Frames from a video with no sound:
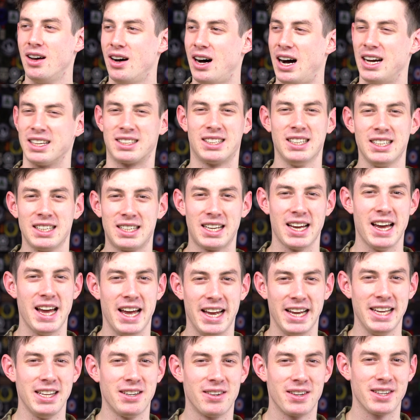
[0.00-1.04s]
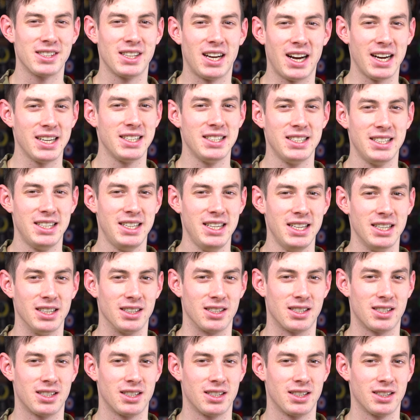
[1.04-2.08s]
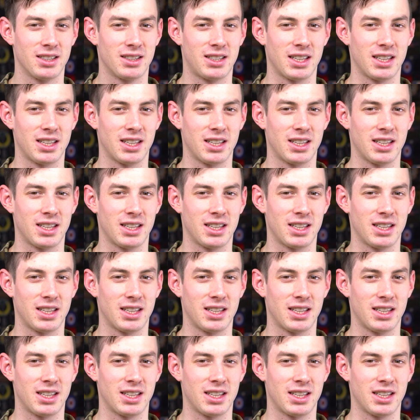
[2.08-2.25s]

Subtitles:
I think, 8 or 9 years.